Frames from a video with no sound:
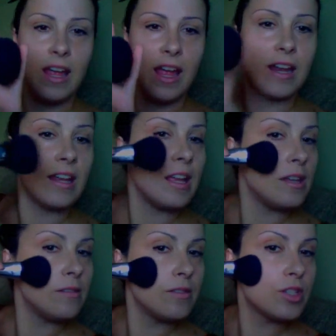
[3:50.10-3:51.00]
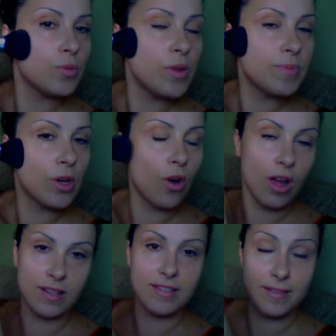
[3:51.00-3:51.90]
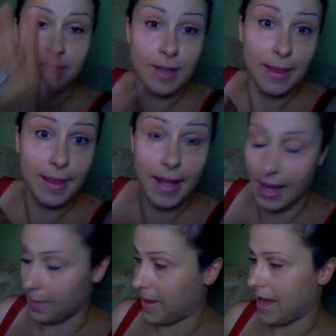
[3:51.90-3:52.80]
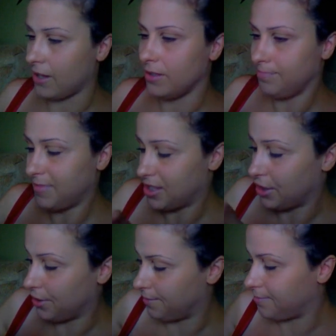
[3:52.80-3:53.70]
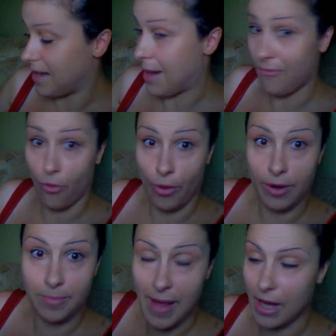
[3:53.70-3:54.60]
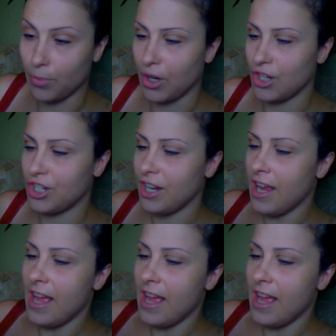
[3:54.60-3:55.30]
and it sweeps across like a paddle. It's a good name for it, paddle brush.